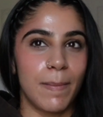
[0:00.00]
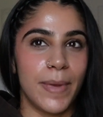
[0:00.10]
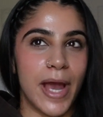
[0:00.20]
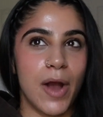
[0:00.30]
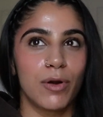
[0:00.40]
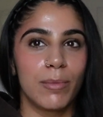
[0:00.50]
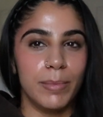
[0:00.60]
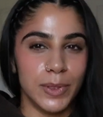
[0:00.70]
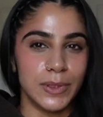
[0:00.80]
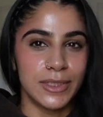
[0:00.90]
a power
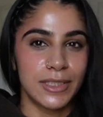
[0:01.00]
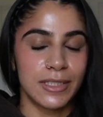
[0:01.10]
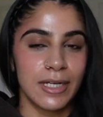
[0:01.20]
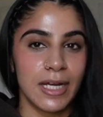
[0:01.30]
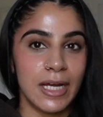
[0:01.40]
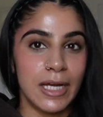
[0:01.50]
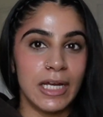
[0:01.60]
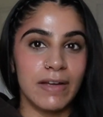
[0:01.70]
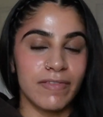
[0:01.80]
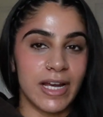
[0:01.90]
builder
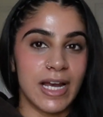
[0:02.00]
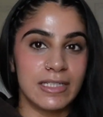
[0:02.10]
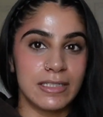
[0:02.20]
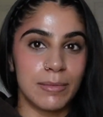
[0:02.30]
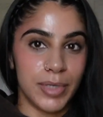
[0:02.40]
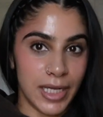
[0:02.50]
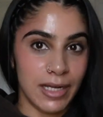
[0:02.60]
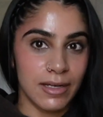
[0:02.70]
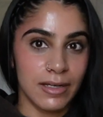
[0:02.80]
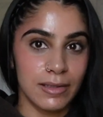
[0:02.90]
if I had to
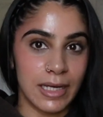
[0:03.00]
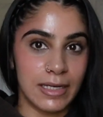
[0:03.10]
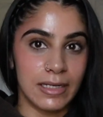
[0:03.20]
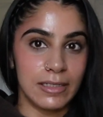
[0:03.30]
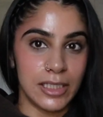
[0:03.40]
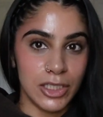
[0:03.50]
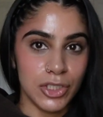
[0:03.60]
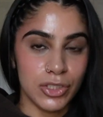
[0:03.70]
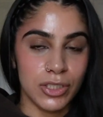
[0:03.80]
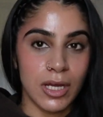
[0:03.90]
pick like a
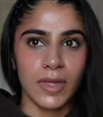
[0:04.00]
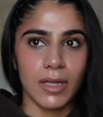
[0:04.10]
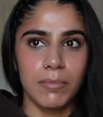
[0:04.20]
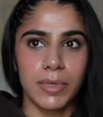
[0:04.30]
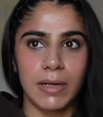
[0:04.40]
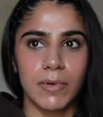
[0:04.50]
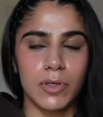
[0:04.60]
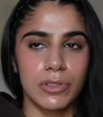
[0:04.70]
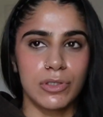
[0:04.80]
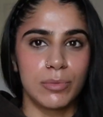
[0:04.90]
niche. But I'm
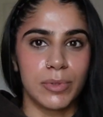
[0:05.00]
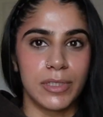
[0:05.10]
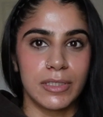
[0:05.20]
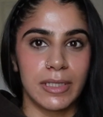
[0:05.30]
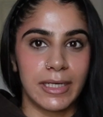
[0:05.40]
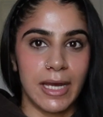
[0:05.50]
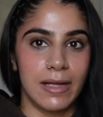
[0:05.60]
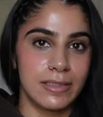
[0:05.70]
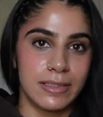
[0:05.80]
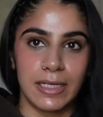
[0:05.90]
also super into like
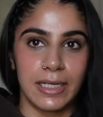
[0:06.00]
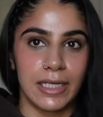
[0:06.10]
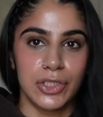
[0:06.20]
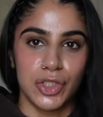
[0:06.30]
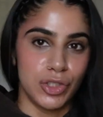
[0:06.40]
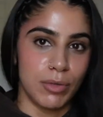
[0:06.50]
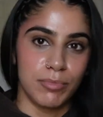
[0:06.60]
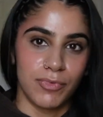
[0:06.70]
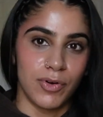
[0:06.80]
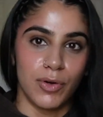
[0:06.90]
calisthenics,
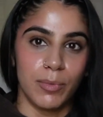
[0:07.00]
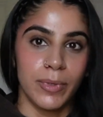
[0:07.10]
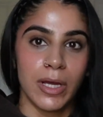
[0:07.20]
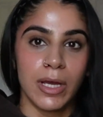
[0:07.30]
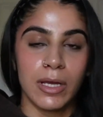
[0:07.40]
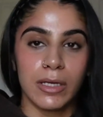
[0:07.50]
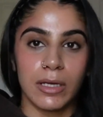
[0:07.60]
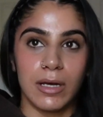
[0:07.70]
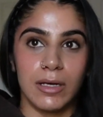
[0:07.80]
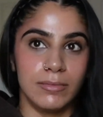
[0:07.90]
jump rope,
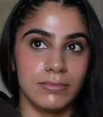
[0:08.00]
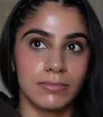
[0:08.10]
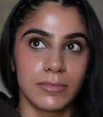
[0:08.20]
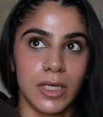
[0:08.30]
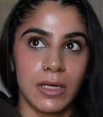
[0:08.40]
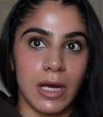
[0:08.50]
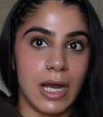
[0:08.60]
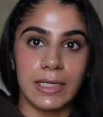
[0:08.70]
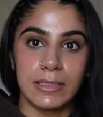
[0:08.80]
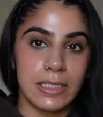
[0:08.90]

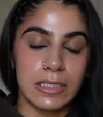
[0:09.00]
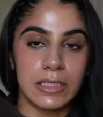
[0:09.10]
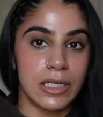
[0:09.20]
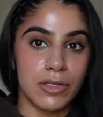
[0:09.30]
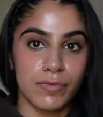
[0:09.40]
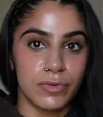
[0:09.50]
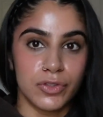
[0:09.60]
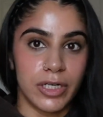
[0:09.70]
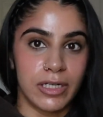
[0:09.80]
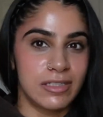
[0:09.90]
high intensity interval
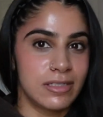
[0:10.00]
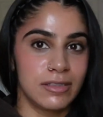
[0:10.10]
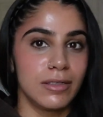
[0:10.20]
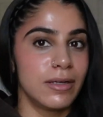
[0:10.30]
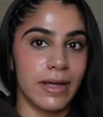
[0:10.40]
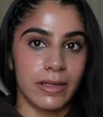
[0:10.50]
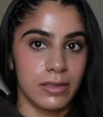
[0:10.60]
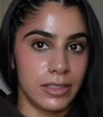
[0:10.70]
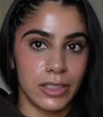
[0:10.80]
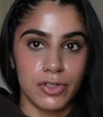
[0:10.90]
training still,
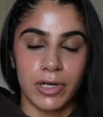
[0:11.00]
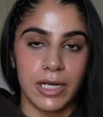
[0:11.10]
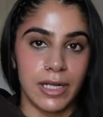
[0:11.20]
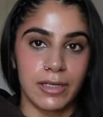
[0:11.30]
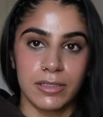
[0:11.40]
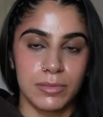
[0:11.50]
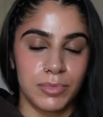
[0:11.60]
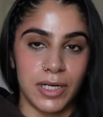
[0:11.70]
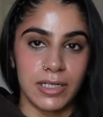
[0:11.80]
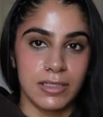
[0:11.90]
athletic training,
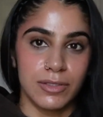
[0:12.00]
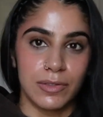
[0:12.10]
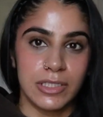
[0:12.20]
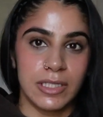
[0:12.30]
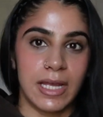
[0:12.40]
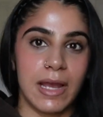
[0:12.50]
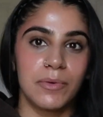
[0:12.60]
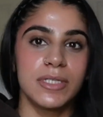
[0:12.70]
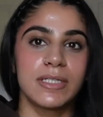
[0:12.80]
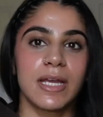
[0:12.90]
sprints. So it's like, I
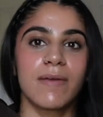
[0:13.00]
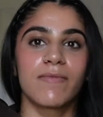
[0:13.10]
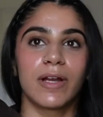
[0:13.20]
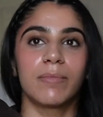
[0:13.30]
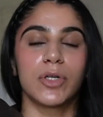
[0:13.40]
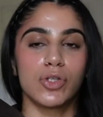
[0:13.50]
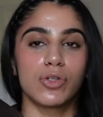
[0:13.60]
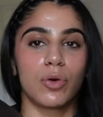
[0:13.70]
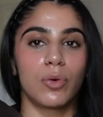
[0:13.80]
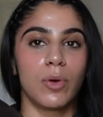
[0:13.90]
would say I'm very much
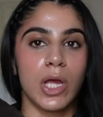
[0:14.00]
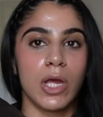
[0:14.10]
so